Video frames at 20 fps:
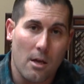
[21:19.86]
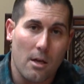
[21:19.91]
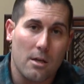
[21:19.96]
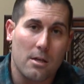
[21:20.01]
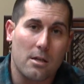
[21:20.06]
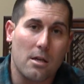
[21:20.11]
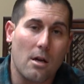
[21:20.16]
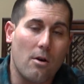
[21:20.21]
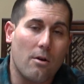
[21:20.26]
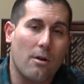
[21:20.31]

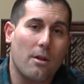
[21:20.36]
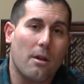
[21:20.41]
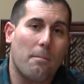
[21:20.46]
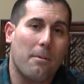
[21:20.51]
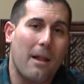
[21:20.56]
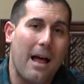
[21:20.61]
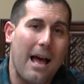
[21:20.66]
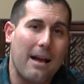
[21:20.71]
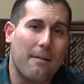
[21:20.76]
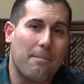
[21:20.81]
So the
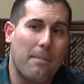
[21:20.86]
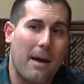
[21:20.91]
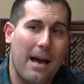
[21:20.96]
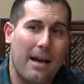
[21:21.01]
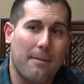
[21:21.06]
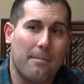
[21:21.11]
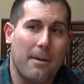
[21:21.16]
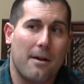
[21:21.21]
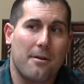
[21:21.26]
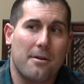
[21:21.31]
black
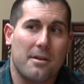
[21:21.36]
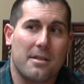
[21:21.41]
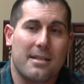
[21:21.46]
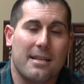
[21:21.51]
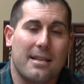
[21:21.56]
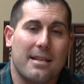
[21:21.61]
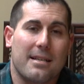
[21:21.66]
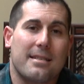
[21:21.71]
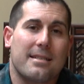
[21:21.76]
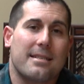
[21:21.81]
bag boundary is
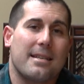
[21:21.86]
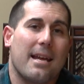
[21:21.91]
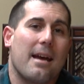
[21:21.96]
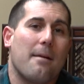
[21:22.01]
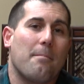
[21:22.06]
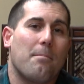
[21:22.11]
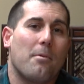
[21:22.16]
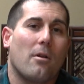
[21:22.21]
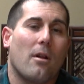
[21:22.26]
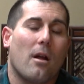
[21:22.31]
an
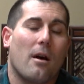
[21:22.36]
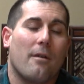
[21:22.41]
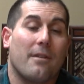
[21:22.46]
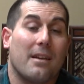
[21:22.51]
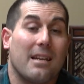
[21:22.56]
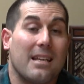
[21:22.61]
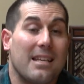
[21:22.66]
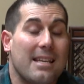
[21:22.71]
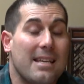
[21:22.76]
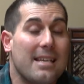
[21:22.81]
example of
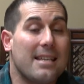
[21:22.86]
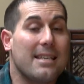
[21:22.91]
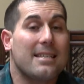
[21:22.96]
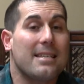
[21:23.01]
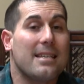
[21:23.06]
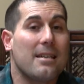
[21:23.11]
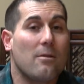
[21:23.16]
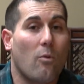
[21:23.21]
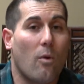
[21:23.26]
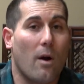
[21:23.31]
an
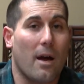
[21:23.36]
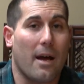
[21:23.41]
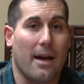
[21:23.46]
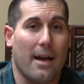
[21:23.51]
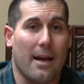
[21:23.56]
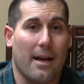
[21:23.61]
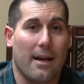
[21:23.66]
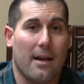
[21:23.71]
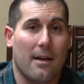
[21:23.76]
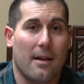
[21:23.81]
easy
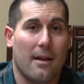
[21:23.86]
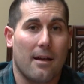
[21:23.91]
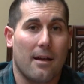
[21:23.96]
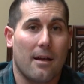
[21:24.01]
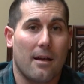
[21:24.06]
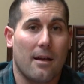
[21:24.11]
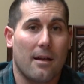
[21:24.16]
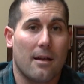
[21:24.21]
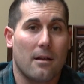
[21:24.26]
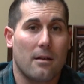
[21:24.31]
way
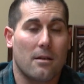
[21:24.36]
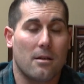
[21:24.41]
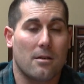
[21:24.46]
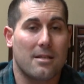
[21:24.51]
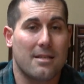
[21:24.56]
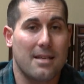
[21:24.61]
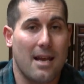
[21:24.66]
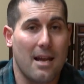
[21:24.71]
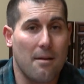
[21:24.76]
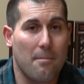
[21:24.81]
to
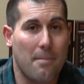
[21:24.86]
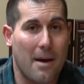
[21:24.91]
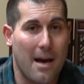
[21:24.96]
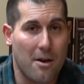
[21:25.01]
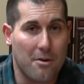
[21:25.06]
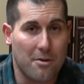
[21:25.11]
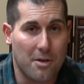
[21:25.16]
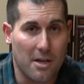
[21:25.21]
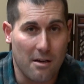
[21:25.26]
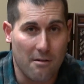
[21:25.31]
set a
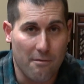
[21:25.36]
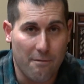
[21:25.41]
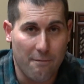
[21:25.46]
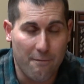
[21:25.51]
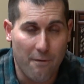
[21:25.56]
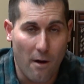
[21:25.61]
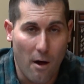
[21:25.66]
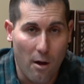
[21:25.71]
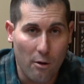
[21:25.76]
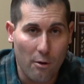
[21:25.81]
boundary and
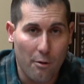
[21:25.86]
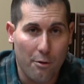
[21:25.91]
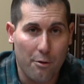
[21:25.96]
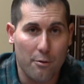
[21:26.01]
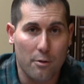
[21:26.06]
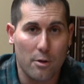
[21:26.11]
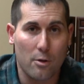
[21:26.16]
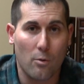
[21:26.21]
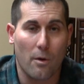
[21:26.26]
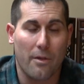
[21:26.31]
follow
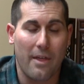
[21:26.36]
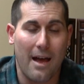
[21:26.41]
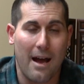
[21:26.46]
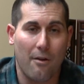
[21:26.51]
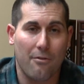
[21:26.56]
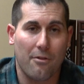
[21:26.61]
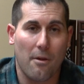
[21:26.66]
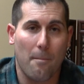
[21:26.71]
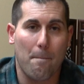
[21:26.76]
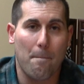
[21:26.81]
through
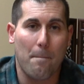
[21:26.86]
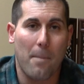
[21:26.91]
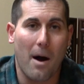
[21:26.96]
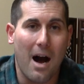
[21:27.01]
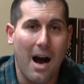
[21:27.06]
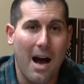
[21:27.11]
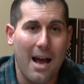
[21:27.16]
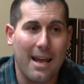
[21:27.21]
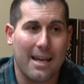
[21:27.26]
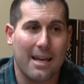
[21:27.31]
without the
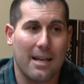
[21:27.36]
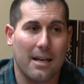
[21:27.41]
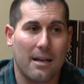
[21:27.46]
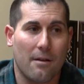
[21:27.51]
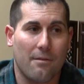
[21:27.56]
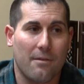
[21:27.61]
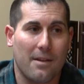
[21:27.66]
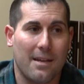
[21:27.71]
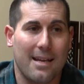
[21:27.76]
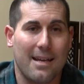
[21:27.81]
buy-in
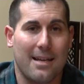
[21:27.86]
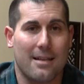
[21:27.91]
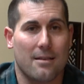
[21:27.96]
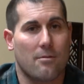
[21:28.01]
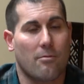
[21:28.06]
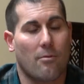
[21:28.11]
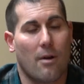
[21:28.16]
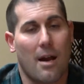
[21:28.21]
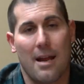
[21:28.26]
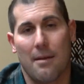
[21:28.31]
of
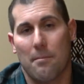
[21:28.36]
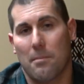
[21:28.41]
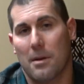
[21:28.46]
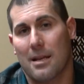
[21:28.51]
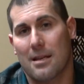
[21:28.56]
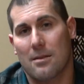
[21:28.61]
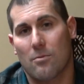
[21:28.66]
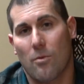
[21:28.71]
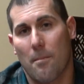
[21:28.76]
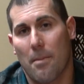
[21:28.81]
kids, right?
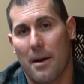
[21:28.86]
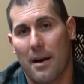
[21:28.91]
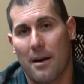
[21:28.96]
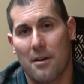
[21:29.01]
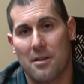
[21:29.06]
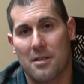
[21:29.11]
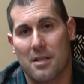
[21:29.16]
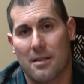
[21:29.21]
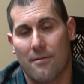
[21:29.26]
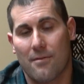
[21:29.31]
Because what
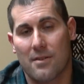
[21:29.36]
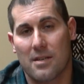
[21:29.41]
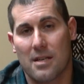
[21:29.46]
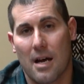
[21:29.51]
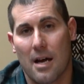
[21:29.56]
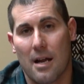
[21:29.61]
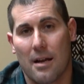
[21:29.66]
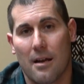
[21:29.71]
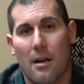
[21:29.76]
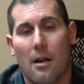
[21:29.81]
parents have
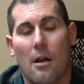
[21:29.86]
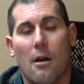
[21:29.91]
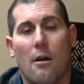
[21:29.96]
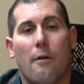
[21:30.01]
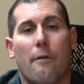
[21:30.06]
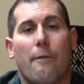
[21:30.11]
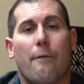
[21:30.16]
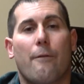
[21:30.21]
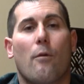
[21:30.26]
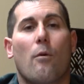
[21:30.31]
done
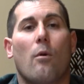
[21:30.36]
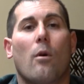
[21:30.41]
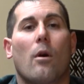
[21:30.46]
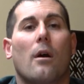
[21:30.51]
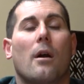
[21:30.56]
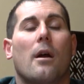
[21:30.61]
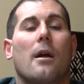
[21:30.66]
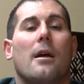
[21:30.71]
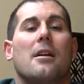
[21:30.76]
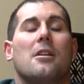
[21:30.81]

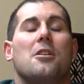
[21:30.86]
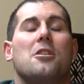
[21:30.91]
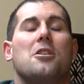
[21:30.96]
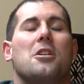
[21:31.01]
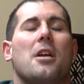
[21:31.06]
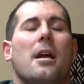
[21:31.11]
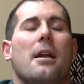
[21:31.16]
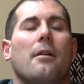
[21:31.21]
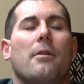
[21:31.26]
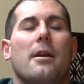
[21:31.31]
for
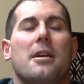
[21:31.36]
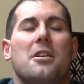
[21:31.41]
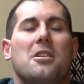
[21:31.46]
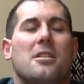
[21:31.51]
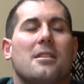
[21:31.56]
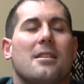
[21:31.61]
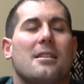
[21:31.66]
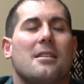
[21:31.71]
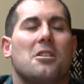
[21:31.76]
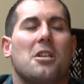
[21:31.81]

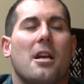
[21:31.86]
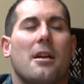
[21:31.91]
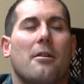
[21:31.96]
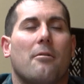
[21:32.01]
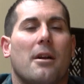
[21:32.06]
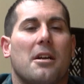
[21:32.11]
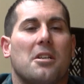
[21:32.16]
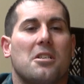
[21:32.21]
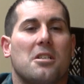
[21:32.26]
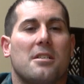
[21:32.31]
generations and
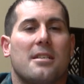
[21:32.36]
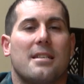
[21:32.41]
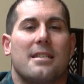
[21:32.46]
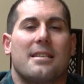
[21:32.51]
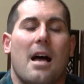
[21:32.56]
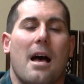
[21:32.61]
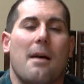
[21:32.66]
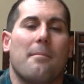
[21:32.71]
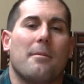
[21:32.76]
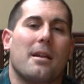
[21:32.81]
generations is,
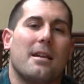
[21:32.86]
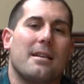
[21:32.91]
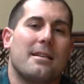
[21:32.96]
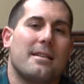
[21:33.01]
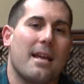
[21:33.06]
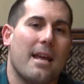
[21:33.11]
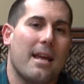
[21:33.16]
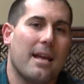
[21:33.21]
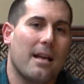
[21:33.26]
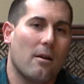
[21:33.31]
I'm going
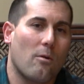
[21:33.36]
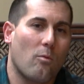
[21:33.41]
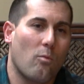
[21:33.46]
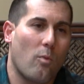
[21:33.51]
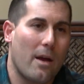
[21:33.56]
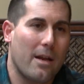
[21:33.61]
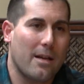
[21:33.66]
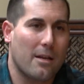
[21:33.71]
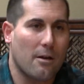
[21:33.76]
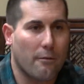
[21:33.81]
to take
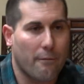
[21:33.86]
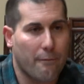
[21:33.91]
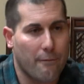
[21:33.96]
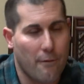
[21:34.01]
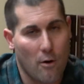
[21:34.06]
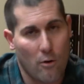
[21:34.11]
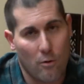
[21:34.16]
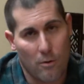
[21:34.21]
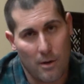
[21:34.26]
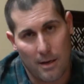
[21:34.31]
away your
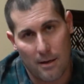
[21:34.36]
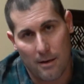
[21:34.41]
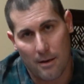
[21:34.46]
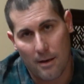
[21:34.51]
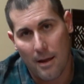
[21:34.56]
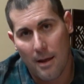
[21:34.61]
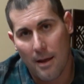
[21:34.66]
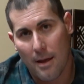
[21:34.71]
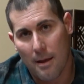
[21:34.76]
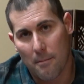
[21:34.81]
phone. And
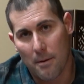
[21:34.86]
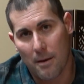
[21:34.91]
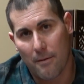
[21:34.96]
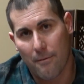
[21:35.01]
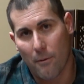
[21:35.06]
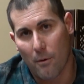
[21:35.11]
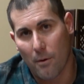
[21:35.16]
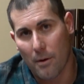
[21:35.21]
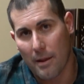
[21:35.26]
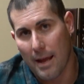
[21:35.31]

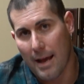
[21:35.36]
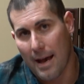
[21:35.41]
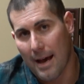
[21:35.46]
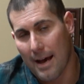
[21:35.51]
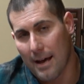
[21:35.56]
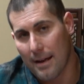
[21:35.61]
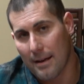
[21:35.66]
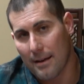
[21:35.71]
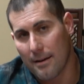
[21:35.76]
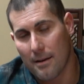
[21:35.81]
before they
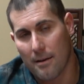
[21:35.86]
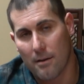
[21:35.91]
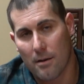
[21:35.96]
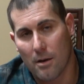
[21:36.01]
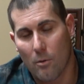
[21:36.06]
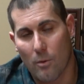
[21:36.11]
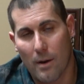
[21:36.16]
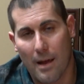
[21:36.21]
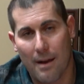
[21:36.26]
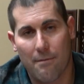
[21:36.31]
had,
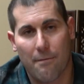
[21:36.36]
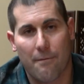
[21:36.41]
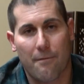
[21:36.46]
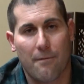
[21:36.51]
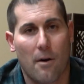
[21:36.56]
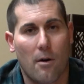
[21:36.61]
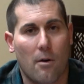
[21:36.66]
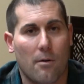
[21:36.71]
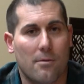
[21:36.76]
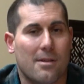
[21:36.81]
we had
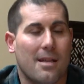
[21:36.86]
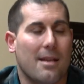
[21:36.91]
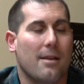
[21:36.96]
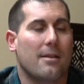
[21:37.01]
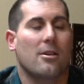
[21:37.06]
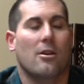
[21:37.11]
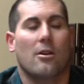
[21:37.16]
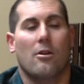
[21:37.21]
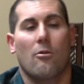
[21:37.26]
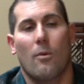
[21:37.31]
phones, they
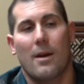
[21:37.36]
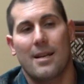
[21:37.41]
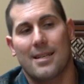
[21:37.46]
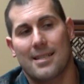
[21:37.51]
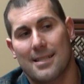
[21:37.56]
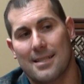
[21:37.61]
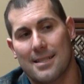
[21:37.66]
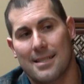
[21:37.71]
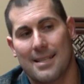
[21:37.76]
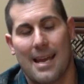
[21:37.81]
took away
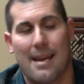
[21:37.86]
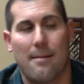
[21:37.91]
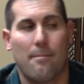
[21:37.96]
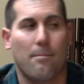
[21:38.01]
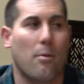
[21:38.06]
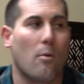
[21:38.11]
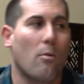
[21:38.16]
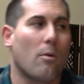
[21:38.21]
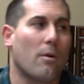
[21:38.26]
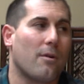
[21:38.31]

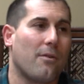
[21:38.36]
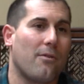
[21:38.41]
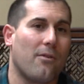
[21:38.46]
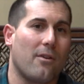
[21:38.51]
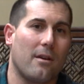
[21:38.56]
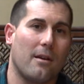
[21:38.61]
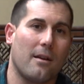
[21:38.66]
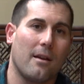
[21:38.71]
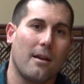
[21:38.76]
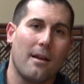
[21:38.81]
skateboards
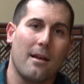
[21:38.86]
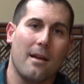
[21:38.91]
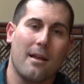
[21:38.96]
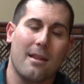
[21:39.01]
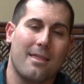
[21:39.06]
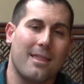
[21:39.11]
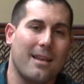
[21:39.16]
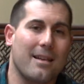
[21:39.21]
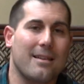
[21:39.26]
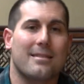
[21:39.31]
and
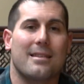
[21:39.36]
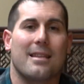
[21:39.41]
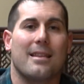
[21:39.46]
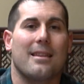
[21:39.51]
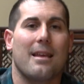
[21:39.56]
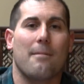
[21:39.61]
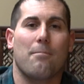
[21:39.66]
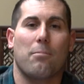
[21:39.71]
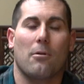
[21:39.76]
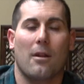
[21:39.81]
things that
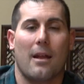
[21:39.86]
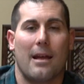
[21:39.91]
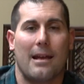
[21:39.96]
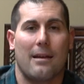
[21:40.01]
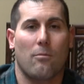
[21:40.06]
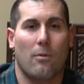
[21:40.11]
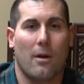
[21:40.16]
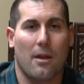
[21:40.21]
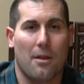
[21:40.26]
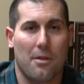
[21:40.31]
they
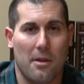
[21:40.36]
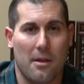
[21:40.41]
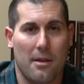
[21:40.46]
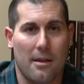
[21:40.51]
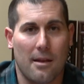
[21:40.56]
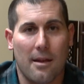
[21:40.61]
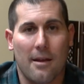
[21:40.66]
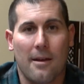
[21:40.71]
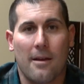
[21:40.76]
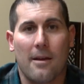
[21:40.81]
played with,
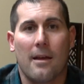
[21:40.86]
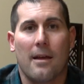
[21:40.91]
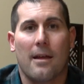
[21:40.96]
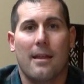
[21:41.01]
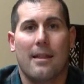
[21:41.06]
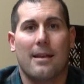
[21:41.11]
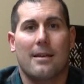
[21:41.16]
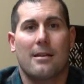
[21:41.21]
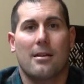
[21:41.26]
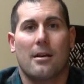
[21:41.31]
and
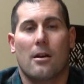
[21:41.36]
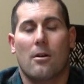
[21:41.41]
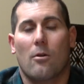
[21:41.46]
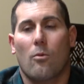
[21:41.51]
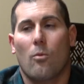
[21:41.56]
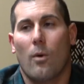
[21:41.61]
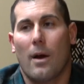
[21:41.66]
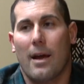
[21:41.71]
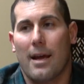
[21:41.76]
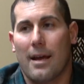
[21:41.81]
they took
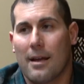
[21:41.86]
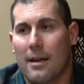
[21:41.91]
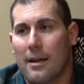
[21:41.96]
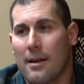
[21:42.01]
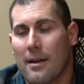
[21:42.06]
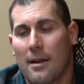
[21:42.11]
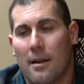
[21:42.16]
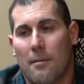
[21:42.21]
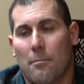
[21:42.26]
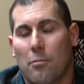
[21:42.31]

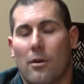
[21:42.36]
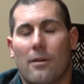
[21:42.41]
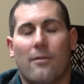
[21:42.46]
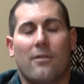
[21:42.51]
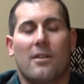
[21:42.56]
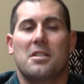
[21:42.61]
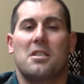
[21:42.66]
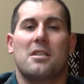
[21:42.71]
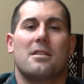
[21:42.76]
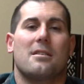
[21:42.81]
away
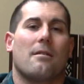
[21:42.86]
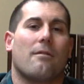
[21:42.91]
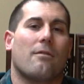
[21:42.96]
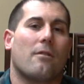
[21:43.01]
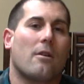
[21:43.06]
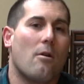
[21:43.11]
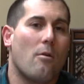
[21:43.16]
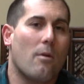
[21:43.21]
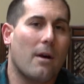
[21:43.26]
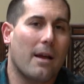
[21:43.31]
privileges
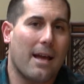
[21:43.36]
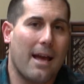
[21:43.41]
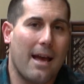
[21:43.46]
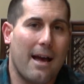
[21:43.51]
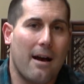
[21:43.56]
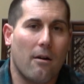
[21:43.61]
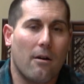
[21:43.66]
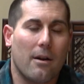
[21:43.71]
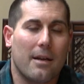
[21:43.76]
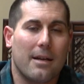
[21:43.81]
of going
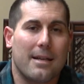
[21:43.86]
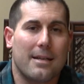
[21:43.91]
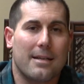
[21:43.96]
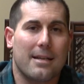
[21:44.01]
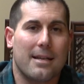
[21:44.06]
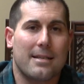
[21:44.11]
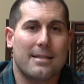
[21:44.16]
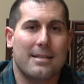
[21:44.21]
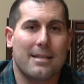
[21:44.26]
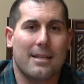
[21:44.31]
out. And
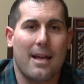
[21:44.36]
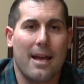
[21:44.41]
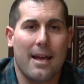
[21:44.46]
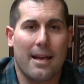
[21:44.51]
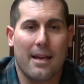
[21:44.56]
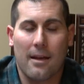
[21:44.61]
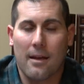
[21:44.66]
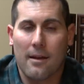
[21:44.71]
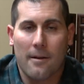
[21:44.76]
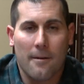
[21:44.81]
it's
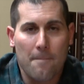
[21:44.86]
like,